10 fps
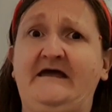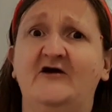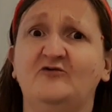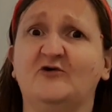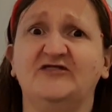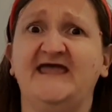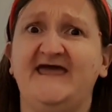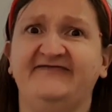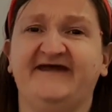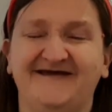how are we going to
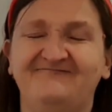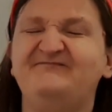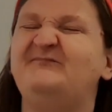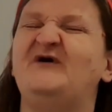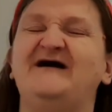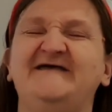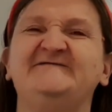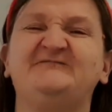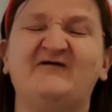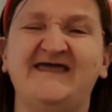get it? But
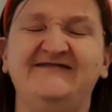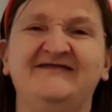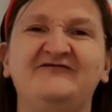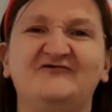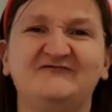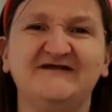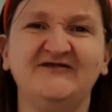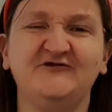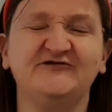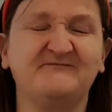it's fine. They're
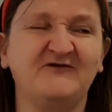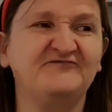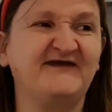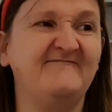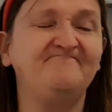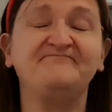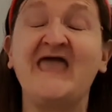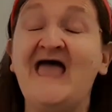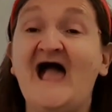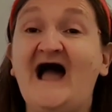really good about it.
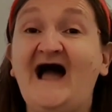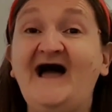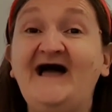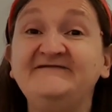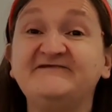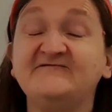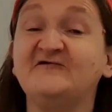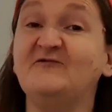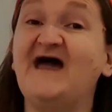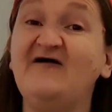And
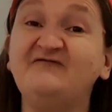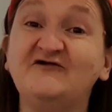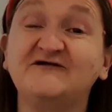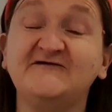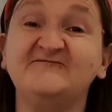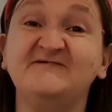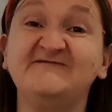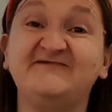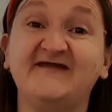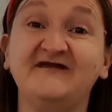so we have our
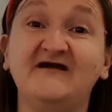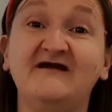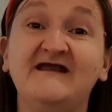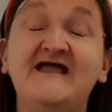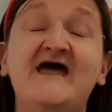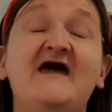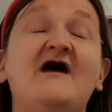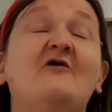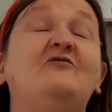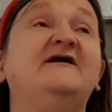Christmas dinner.
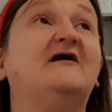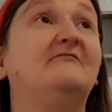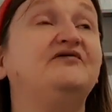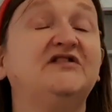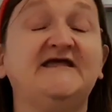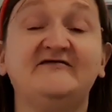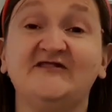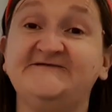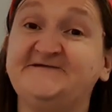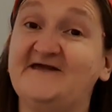We
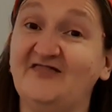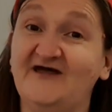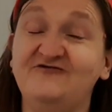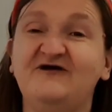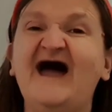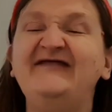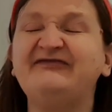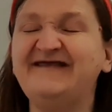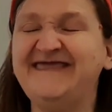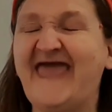completely chill out, and
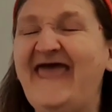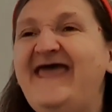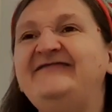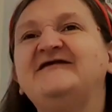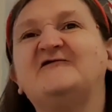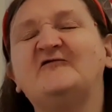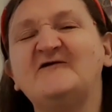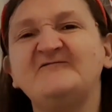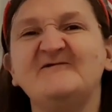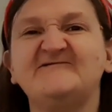again,
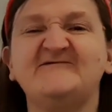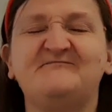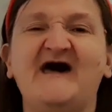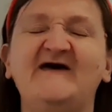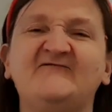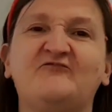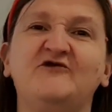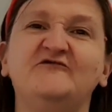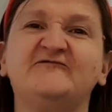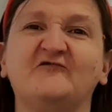Christmas is past, we
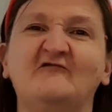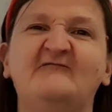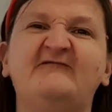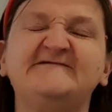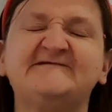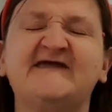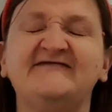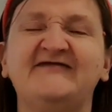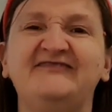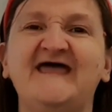used to go
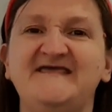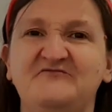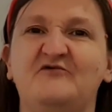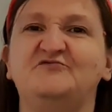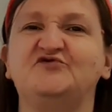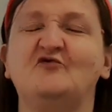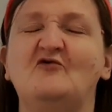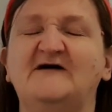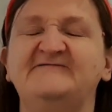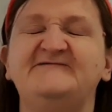visiting at night. We would
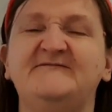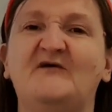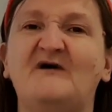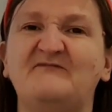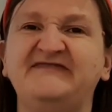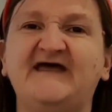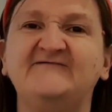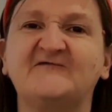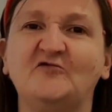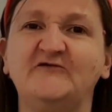go and see my mum and
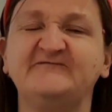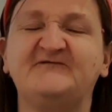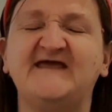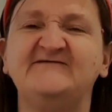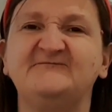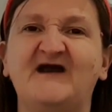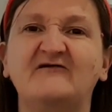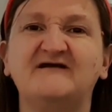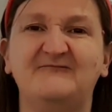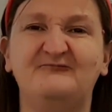dad's close friends,
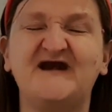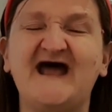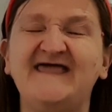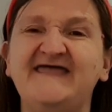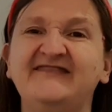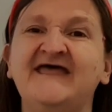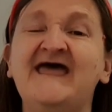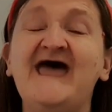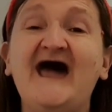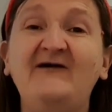Margaret and Brian,
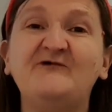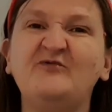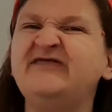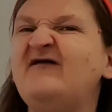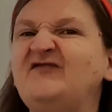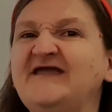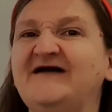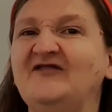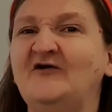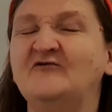and we would have like
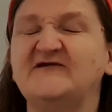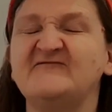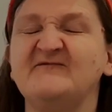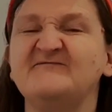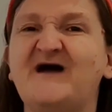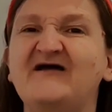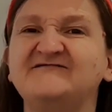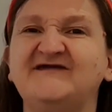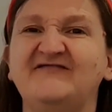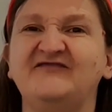a little Christmas
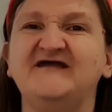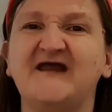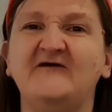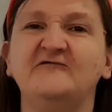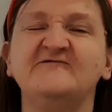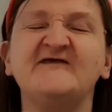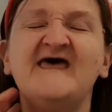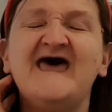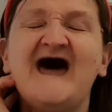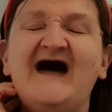party at their house.
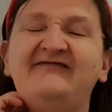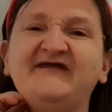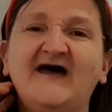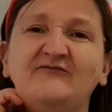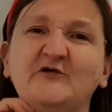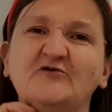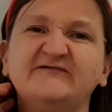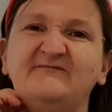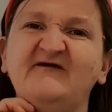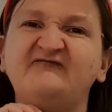And I would go
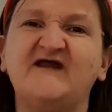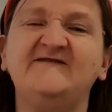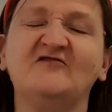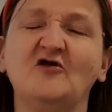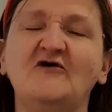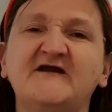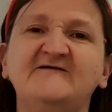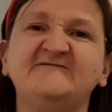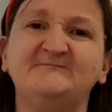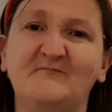to my friend
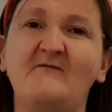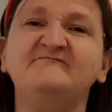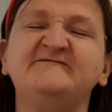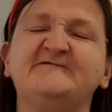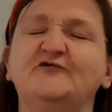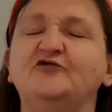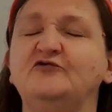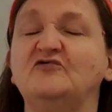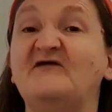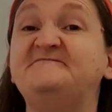Laura's mum's,
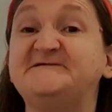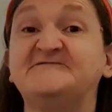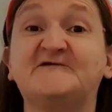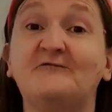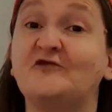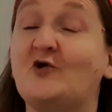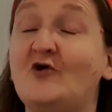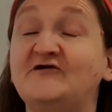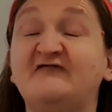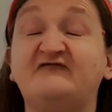who lived just round the
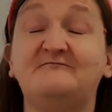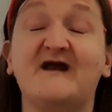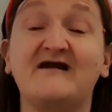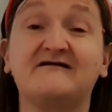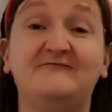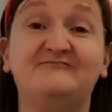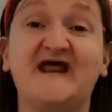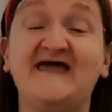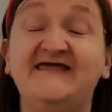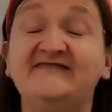corner from Margaret and
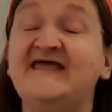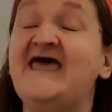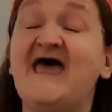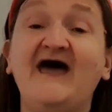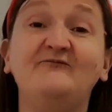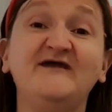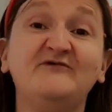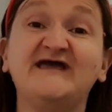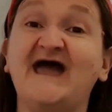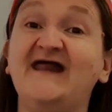Brian, and we
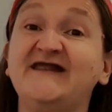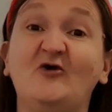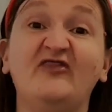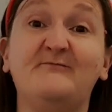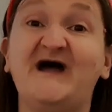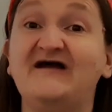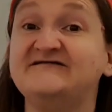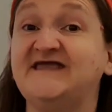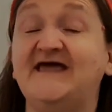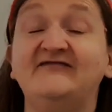would carry on the
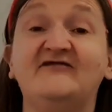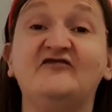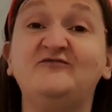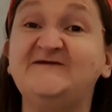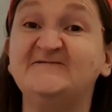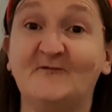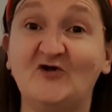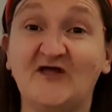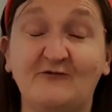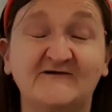party into the wee
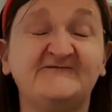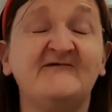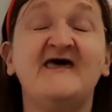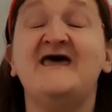small hours.